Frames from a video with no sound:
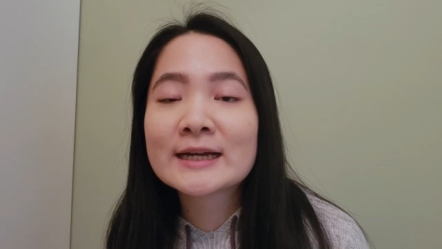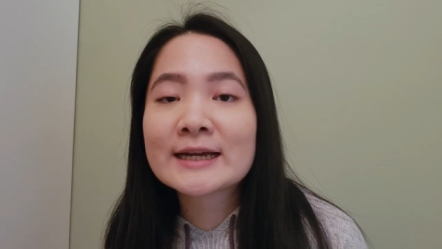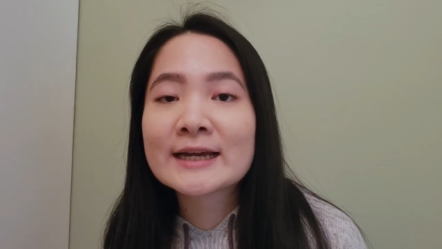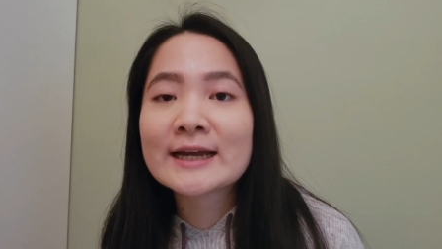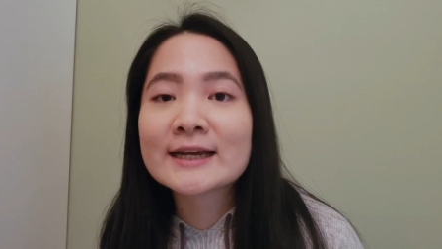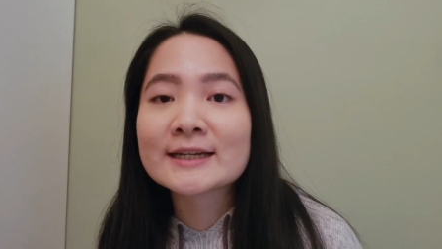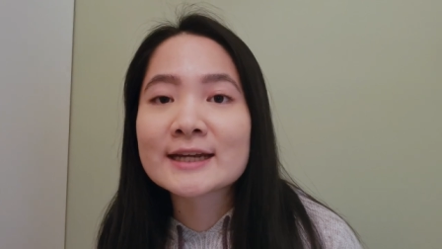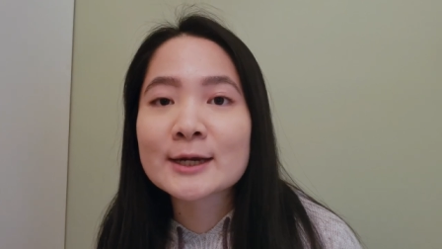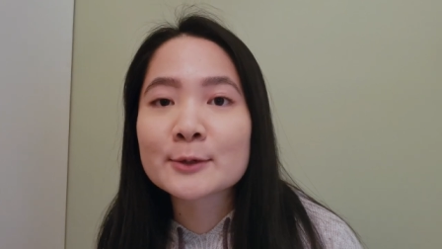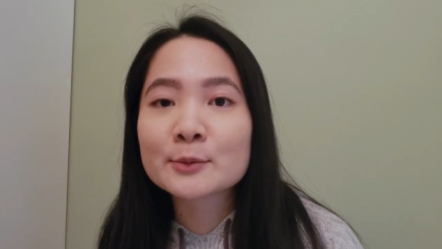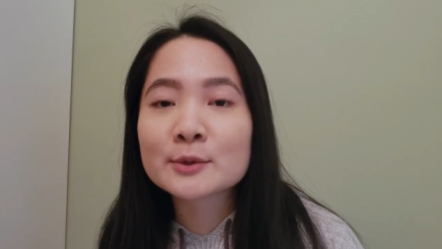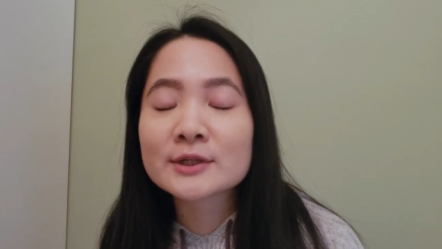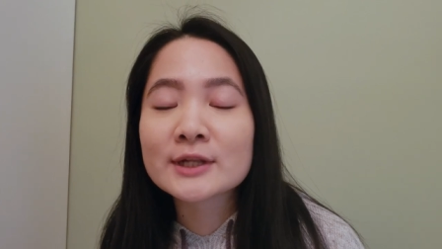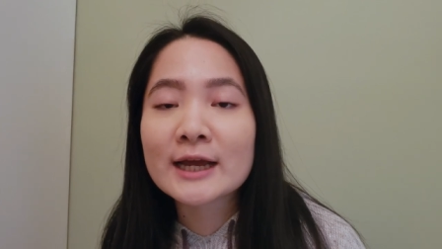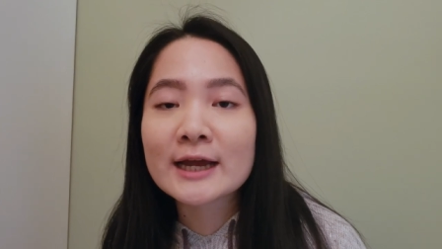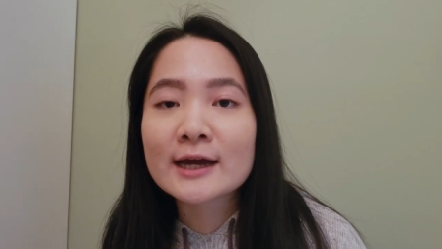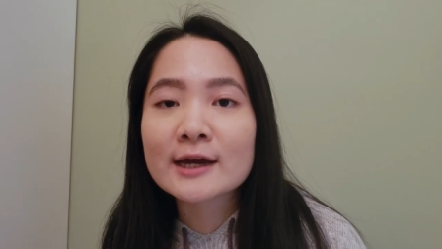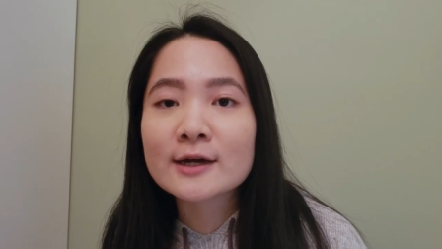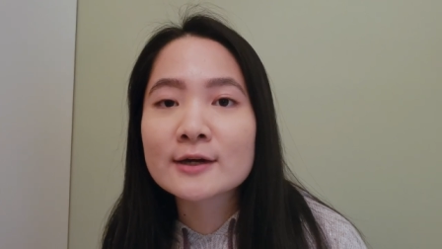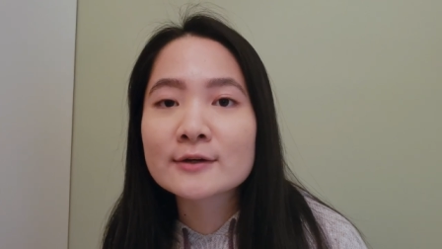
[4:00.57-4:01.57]
and I will
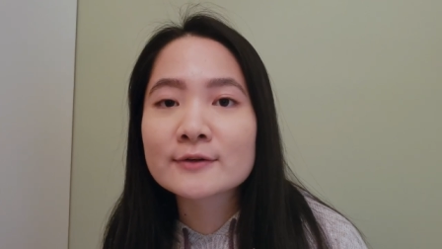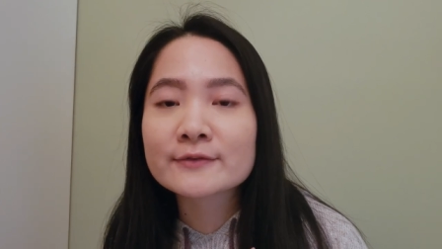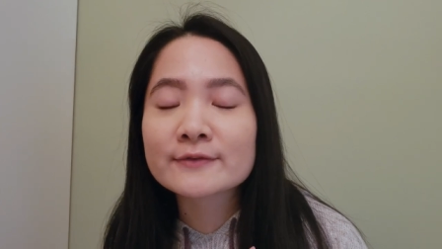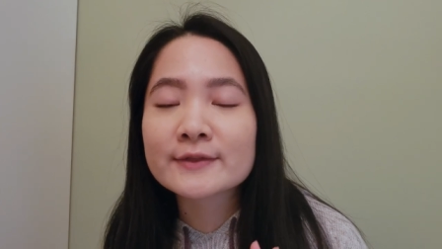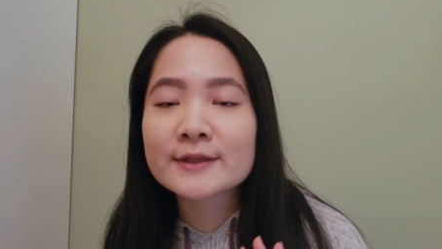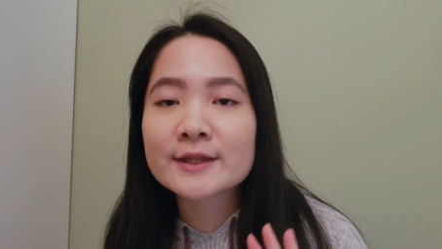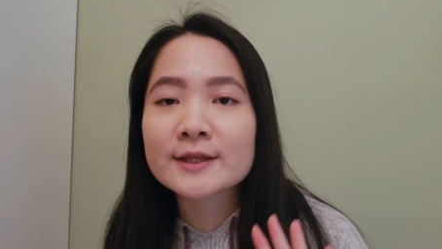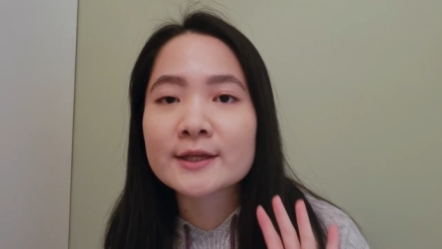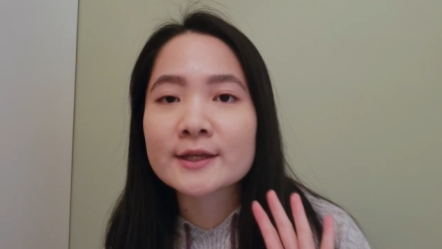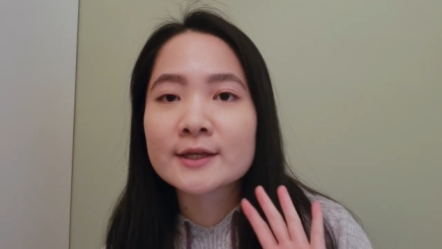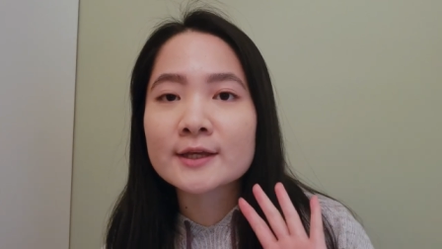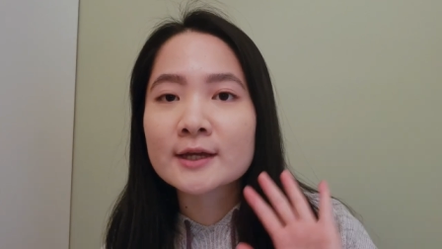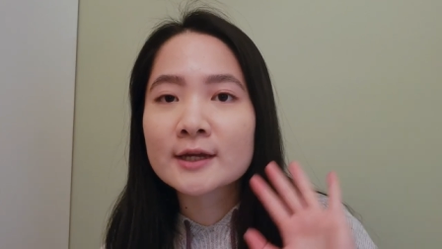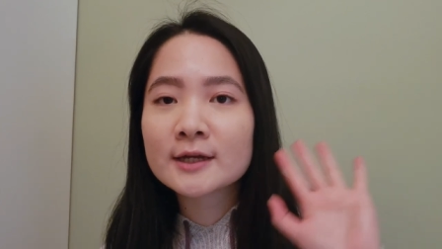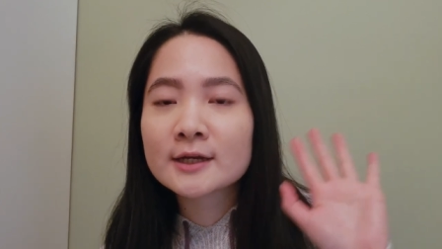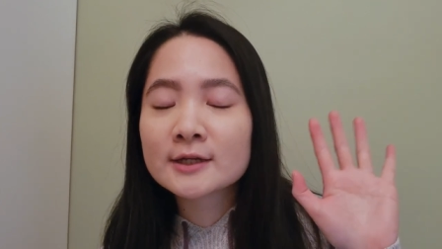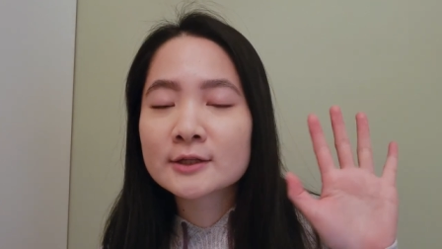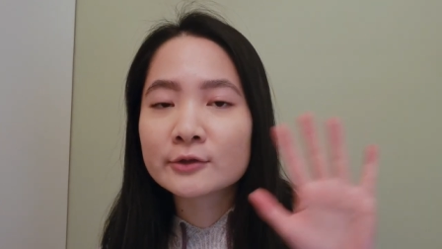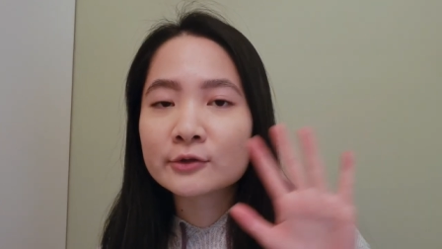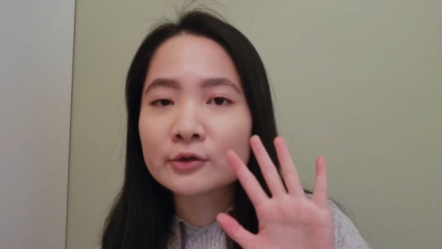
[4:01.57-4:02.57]
have the
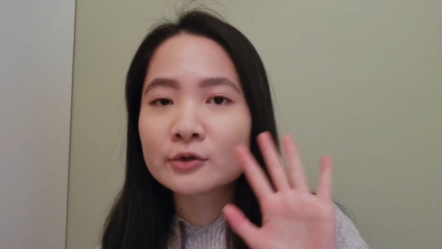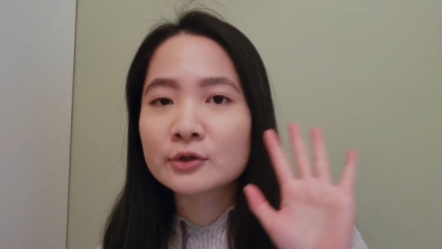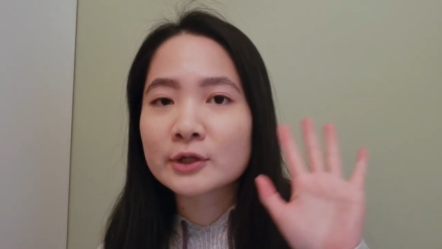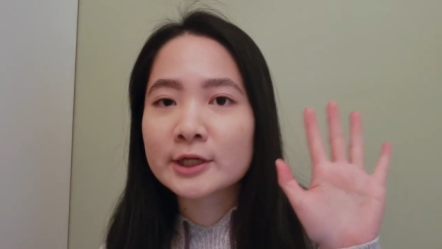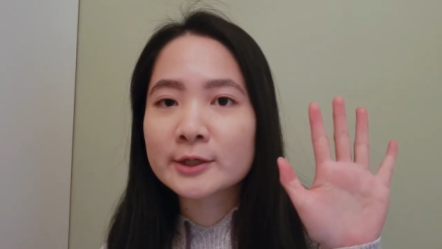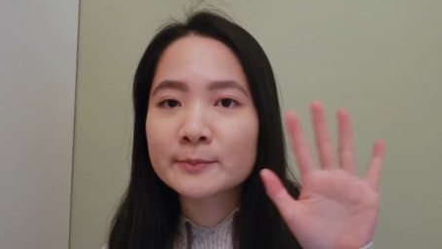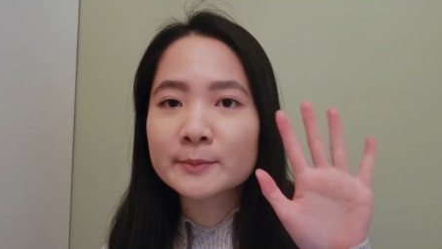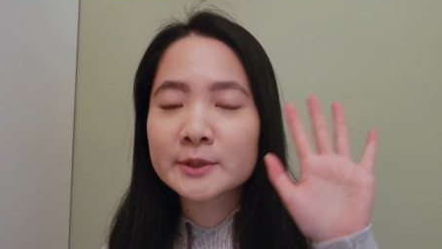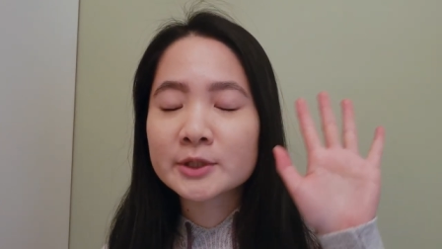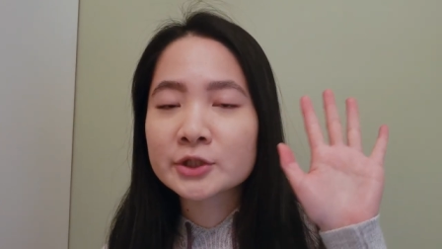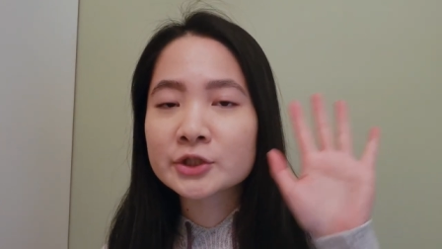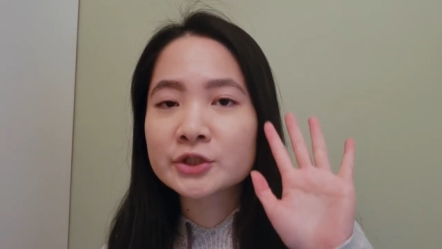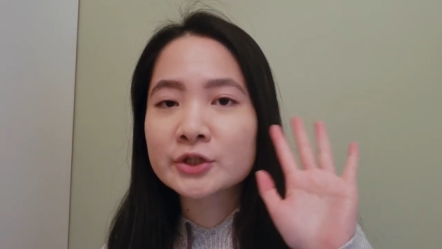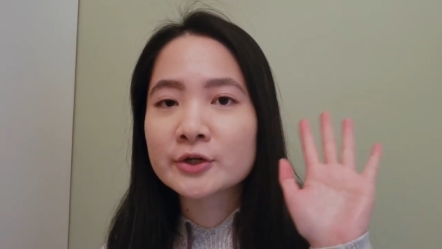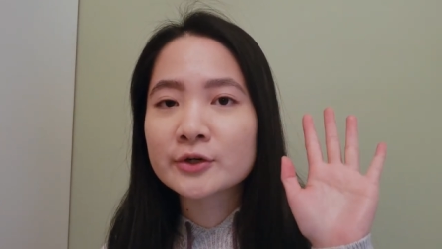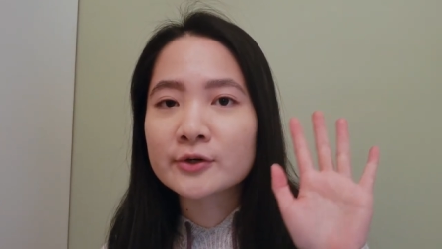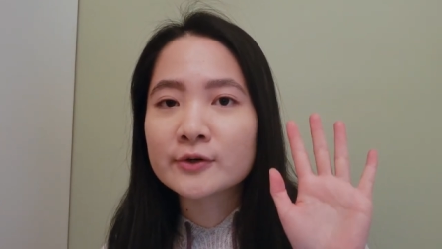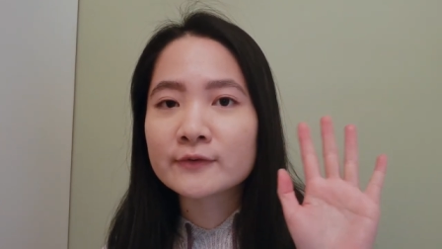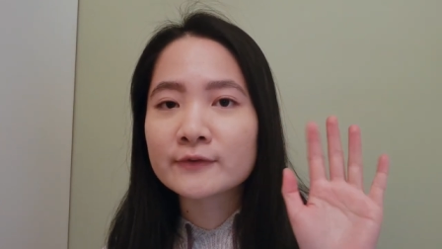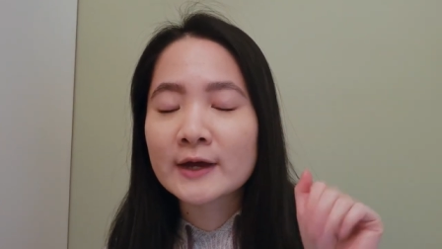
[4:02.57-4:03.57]
little image
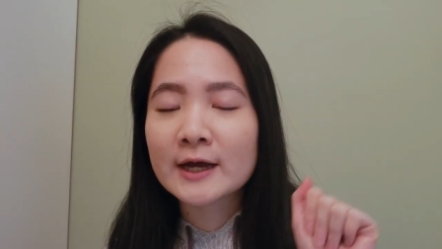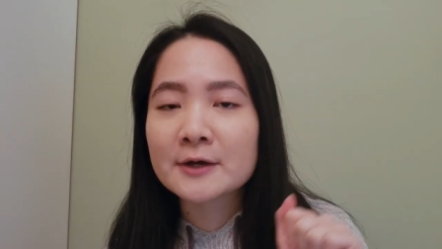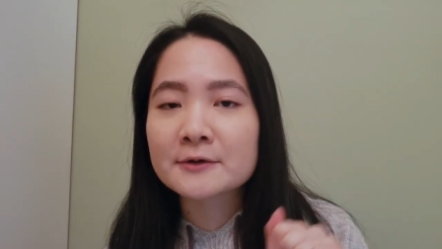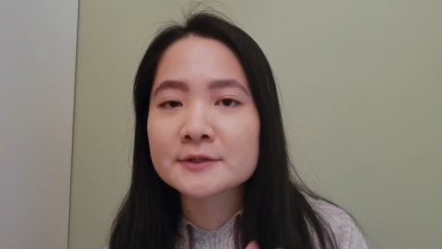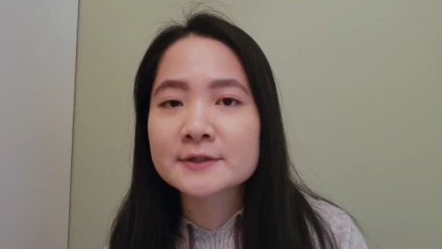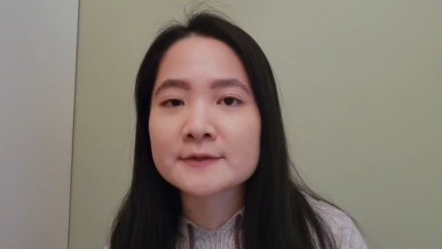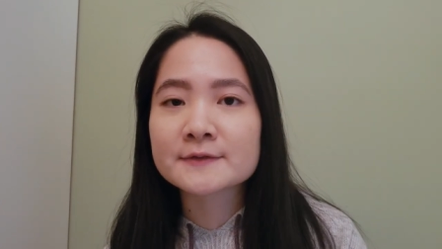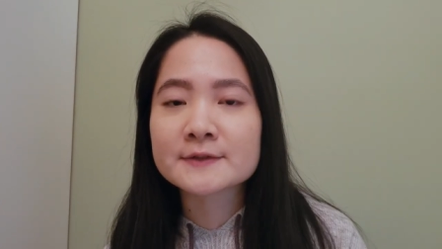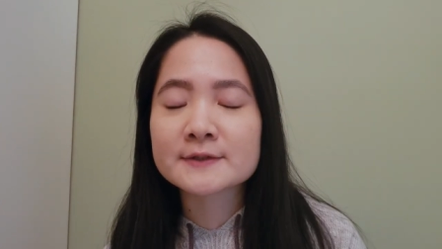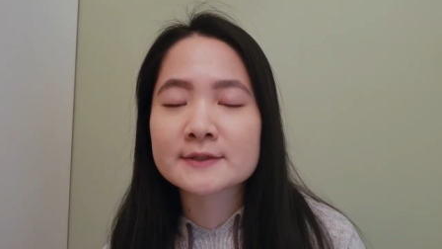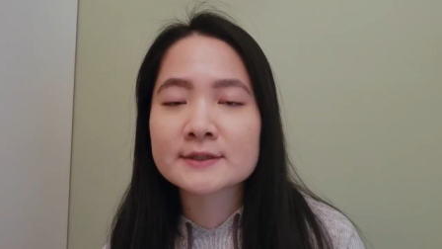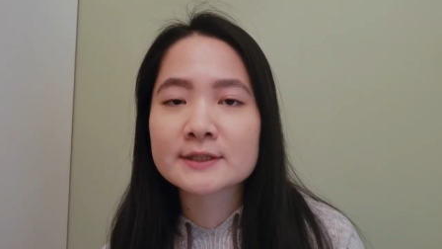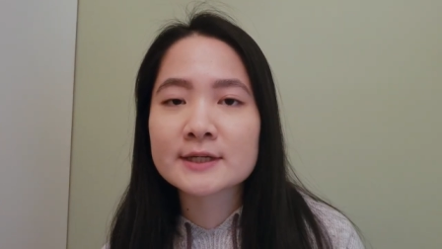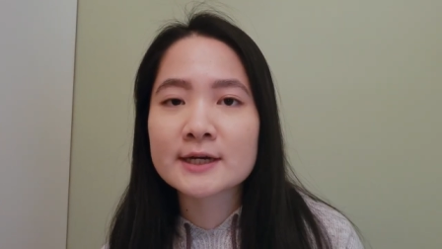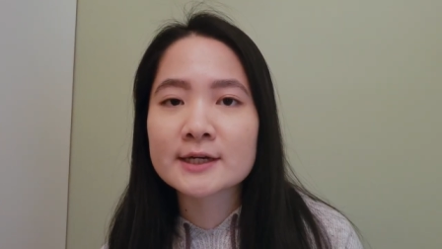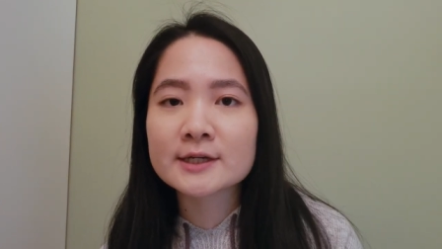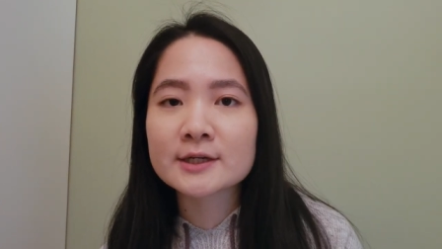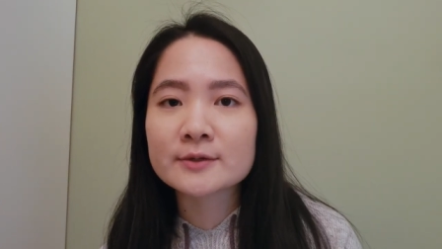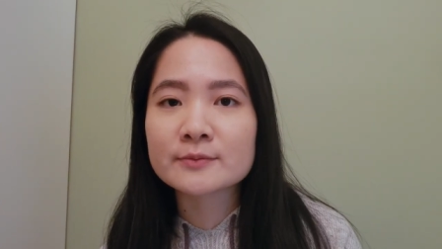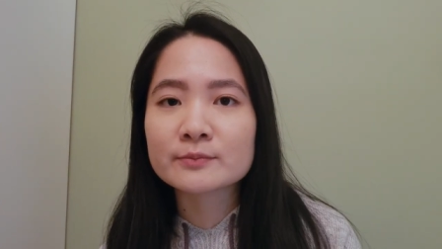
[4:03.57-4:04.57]
of House of
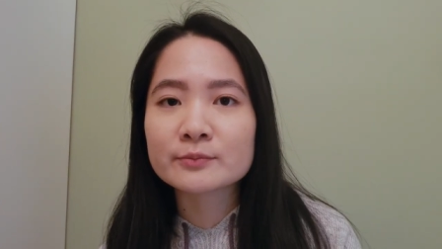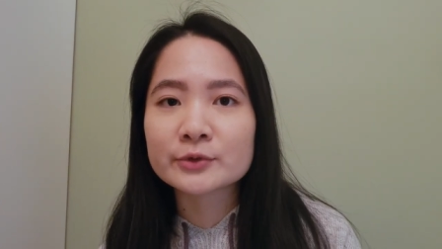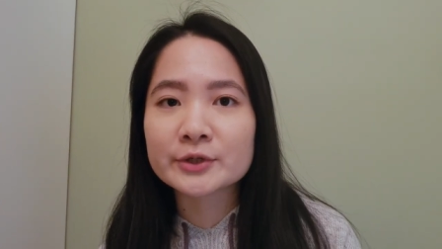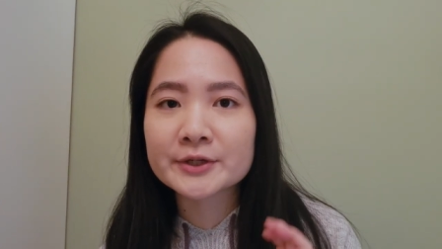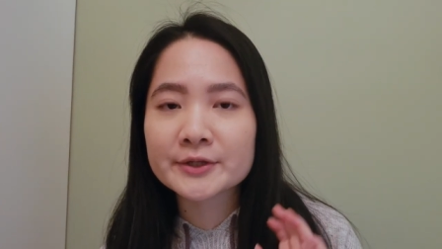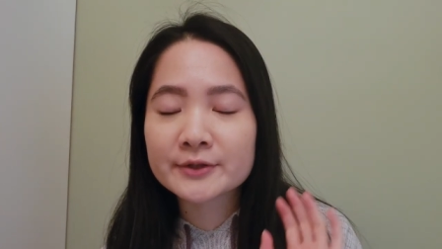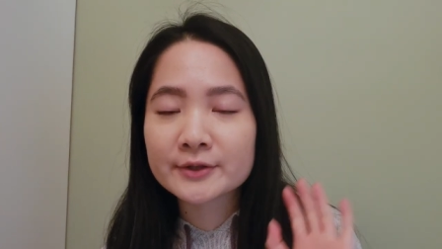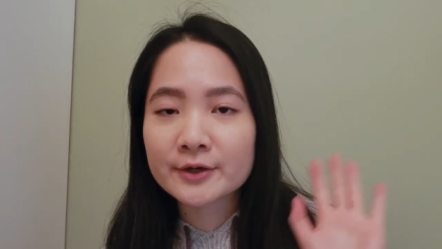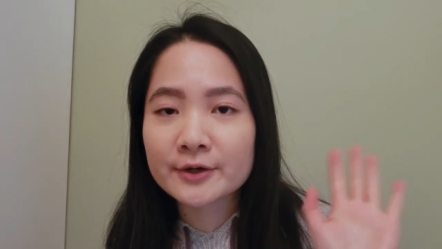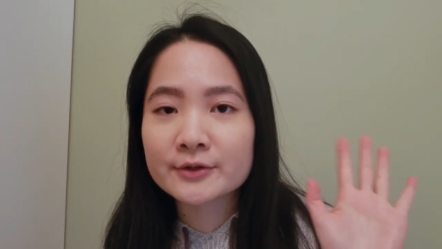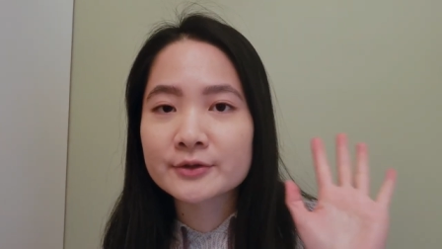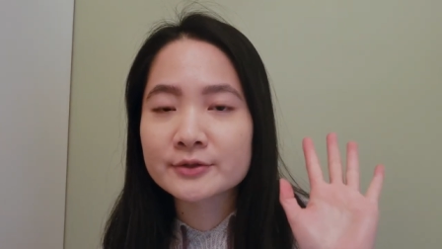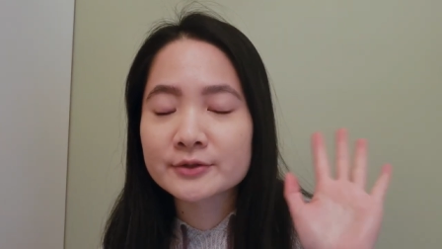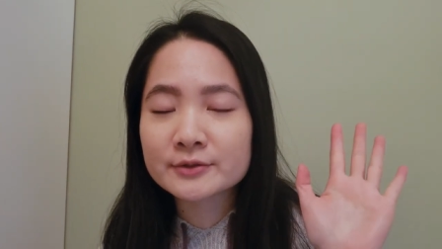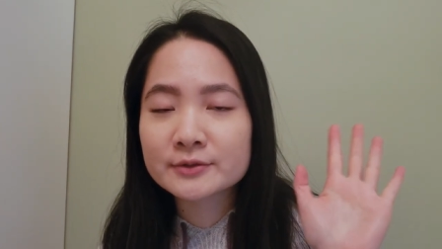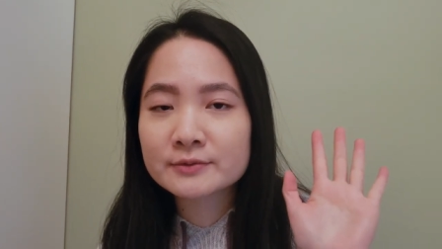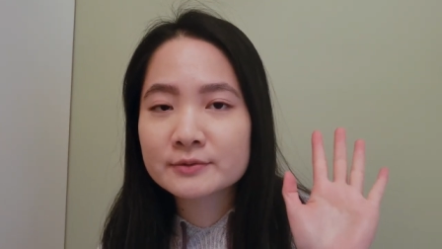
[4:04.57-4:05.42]
Sky and Breath on the